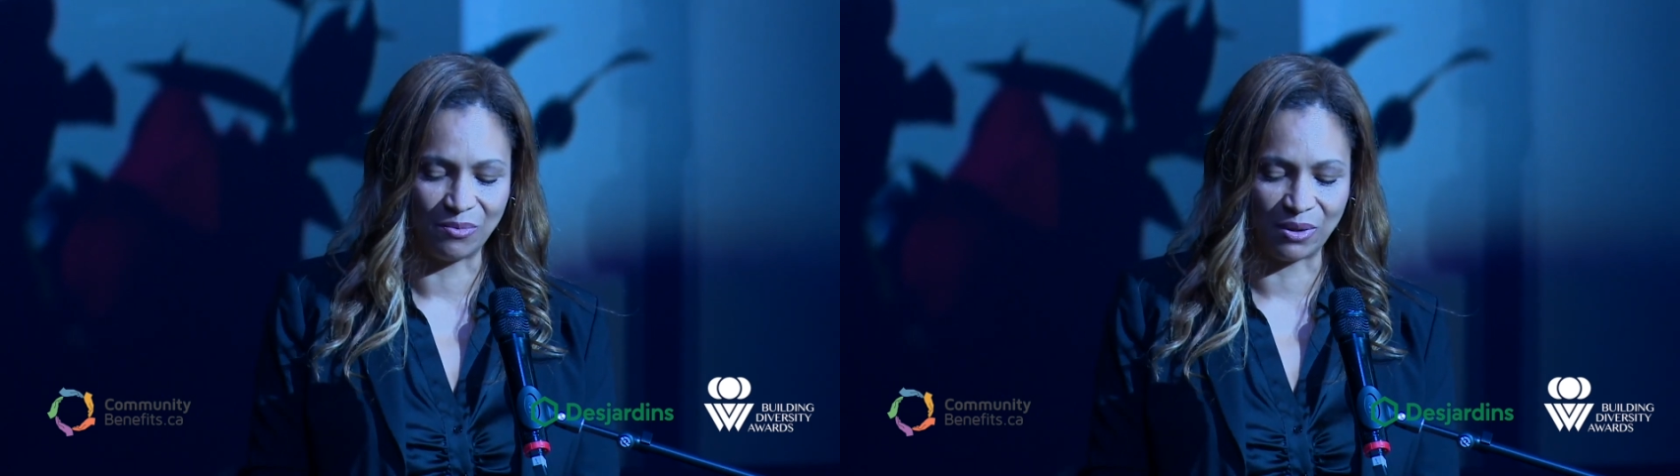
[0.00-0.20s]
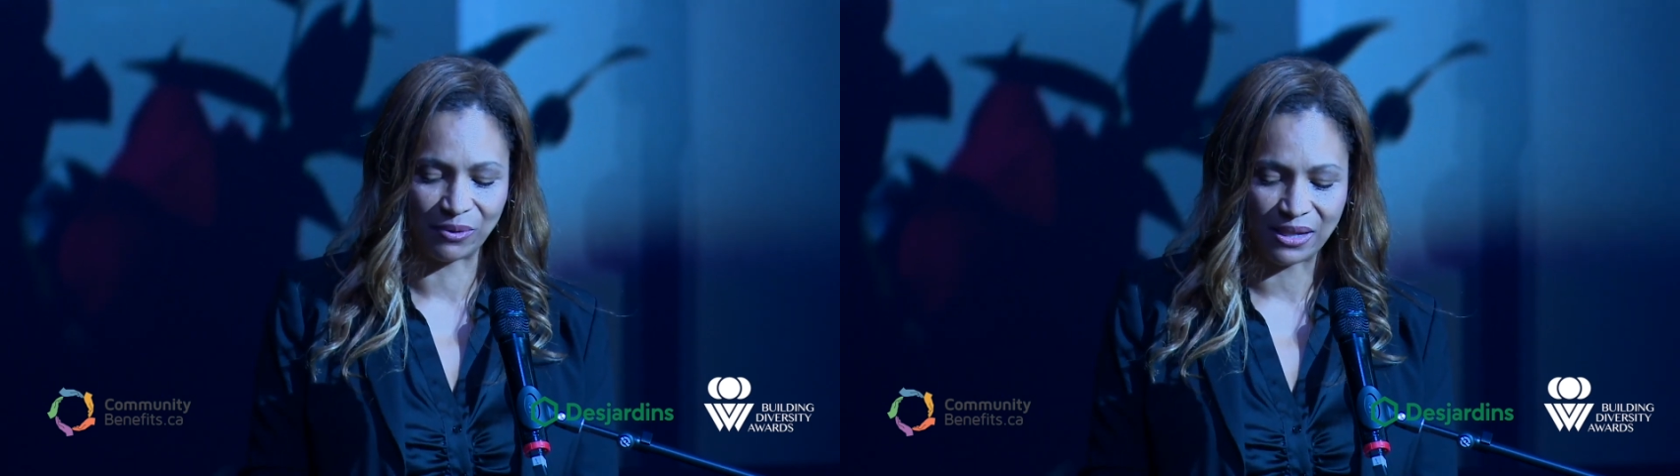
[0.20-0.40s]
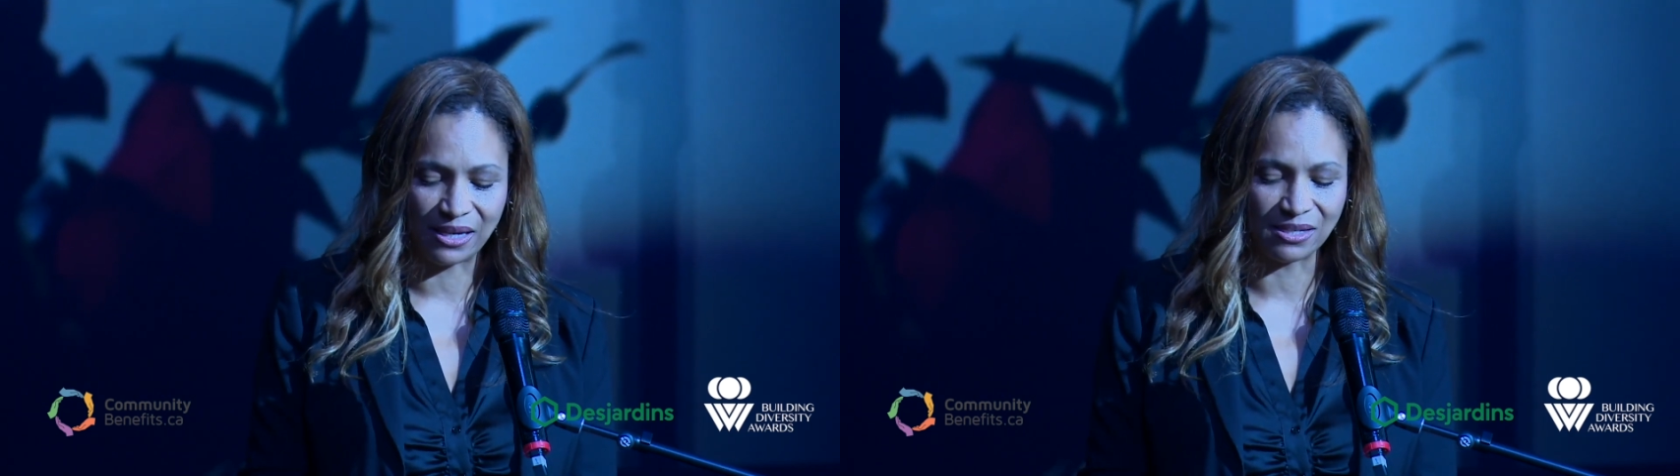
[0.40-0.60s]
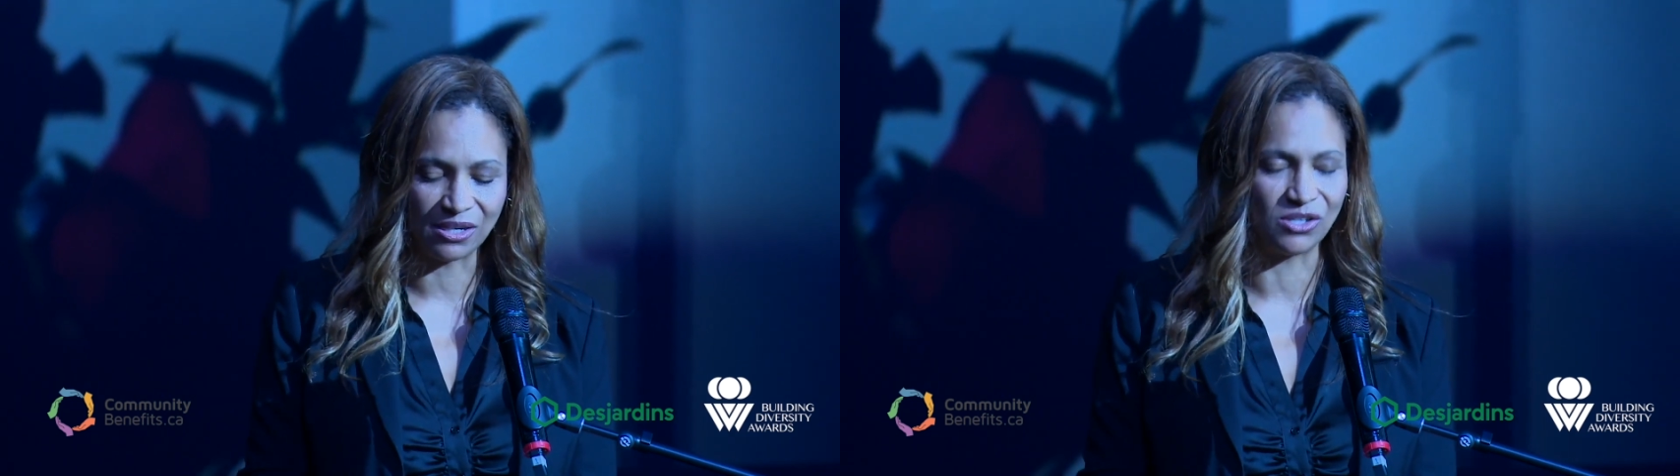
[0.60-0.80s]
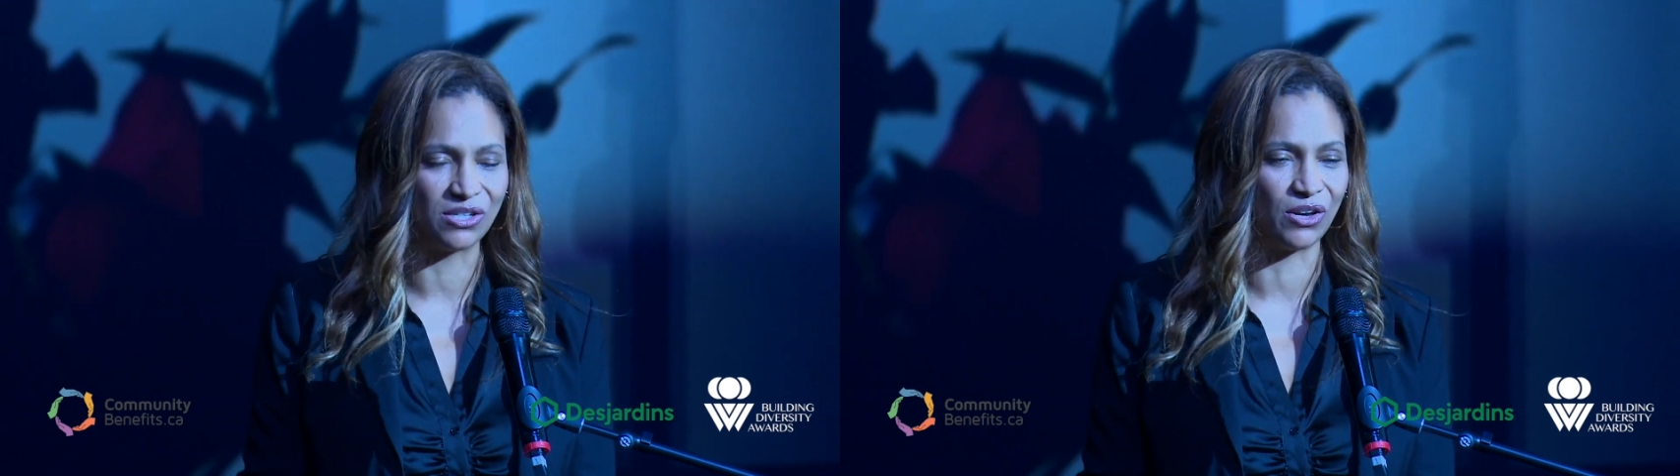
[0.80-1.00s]
but please
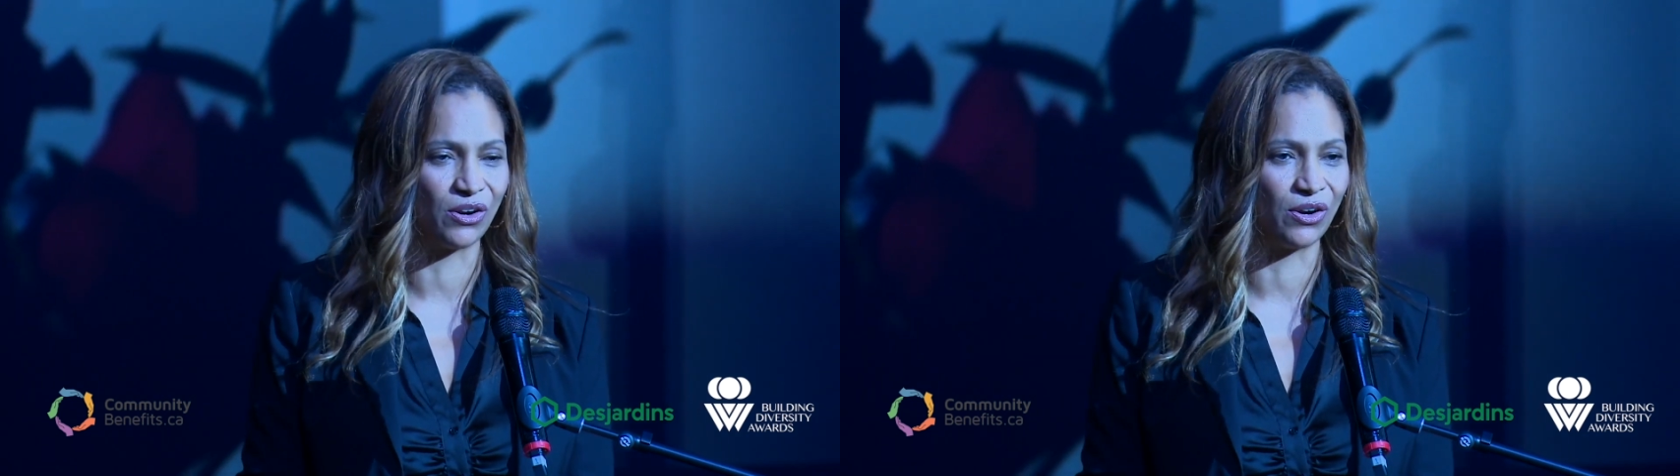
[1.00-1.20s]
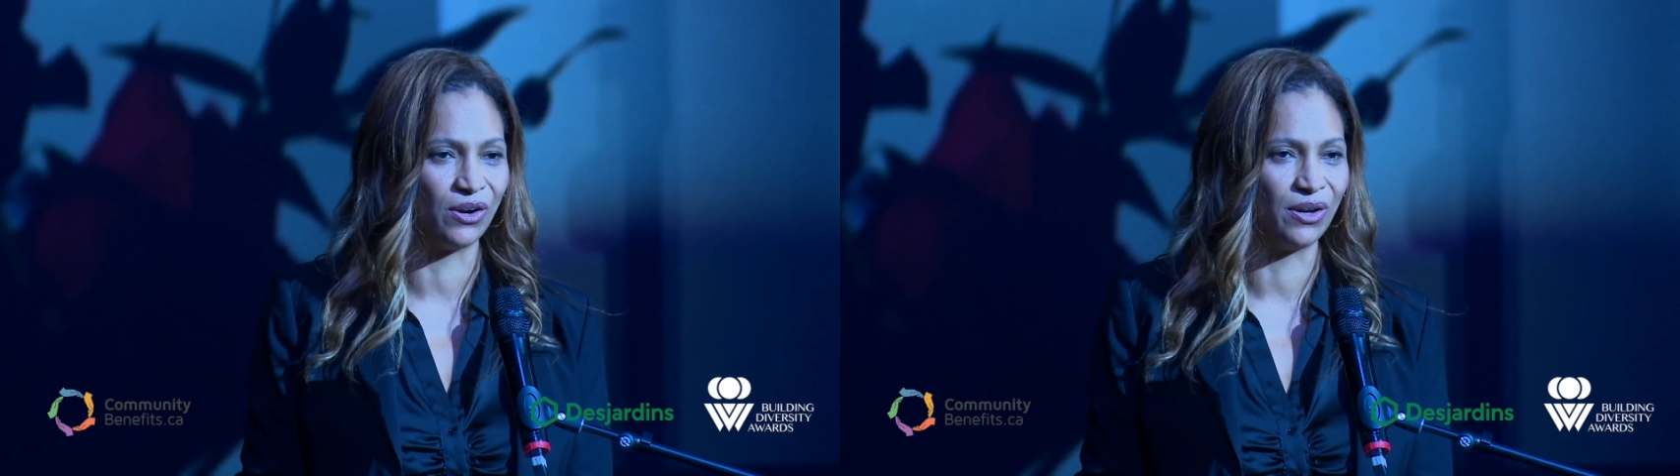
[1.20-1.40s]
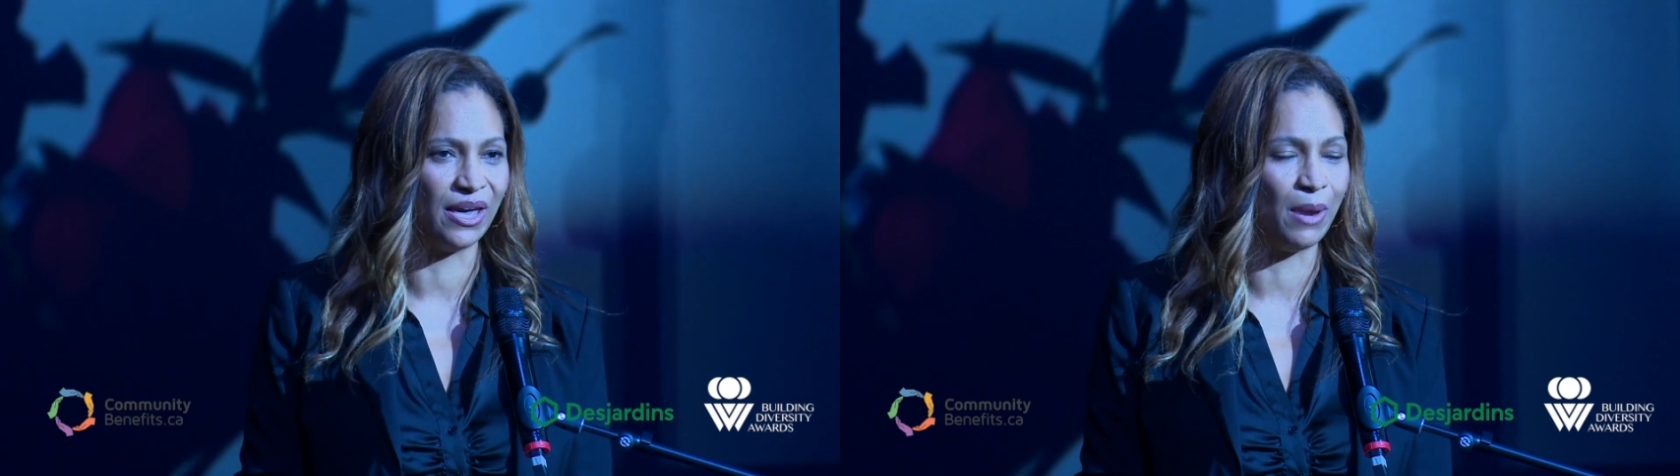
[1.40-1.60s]
consider